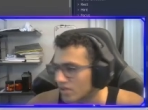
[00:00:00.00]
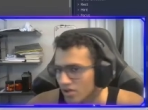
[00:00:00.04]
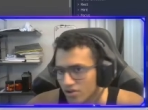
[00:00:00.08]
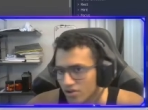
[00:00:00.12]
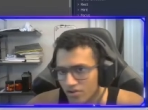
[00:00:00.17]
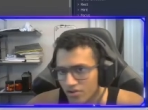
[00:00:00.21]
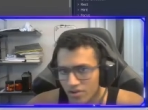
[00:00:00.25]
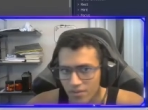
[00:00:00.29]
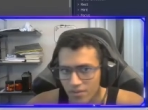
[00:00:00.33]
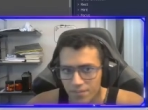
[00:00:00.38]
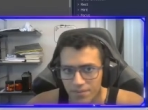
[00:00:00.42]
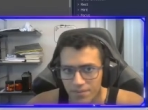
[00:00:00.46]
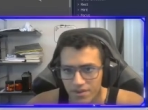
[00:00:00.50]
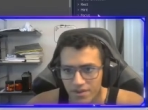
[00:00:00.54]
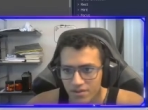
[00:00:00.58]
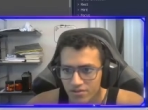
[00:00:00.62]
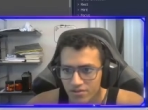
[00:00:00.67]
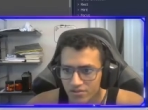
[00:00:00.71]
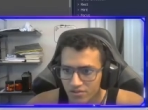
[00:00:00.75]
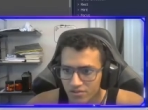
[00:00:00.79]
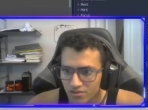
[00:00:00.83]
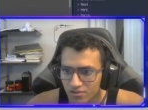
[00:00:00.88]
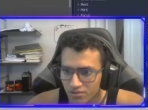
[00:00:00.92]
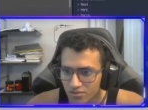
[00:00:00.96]
Okay,
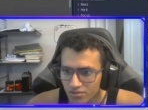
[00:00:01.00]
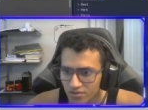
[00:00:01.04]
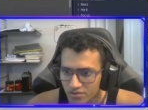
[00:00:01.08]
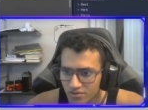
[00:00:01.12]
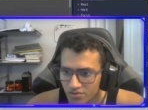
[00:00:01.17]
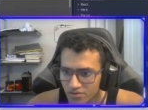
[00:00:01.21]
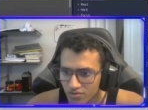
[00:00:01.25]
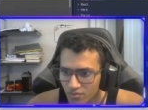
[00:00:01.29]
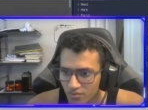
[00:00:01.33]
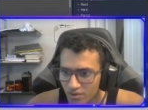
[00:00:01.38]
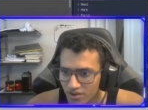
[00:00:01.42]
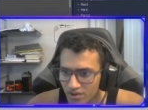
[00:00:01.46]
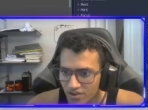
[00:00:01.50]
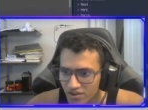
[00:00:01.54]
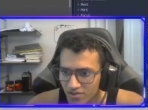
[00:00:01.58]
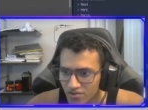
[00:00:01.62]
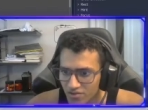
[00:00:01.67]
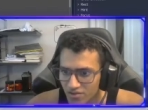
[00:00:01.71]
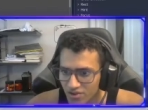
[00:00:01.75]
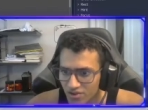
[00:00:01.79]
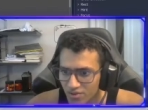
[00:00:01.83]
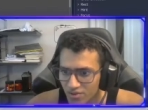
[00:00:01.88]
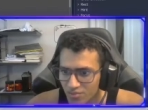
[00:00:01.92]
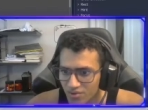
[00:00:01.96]
so to make it
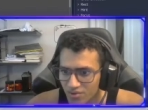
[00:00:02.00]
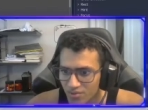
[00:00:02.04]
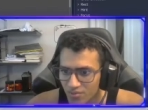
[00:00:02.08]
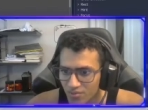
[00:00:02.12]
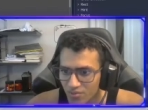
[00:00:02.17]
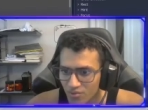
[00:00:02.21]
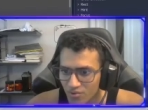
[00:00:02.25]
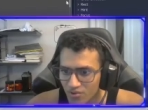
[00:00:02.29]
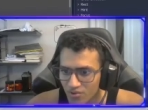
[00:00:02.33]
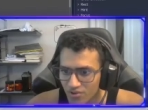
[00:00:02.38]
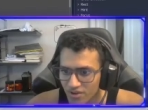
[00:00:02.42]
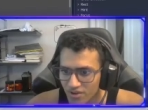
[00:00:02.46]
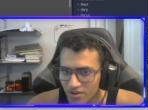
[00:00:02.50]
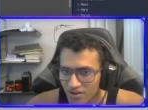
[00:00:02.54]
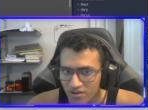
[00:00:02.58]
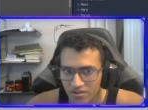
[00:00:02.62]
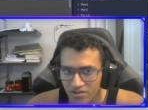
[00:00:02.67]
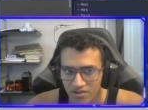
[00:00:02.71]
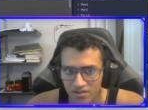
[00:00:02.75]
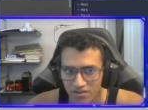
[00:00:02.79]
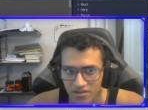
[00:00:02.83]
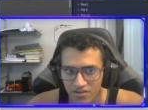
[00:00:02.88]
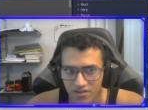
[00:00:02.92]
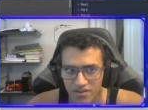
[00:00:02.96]
look a bit more like
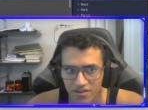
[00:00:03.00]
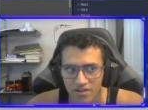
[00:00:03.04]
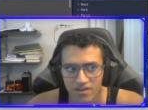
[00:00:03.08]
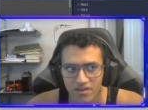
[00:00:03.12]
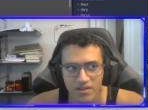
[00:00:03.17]
a,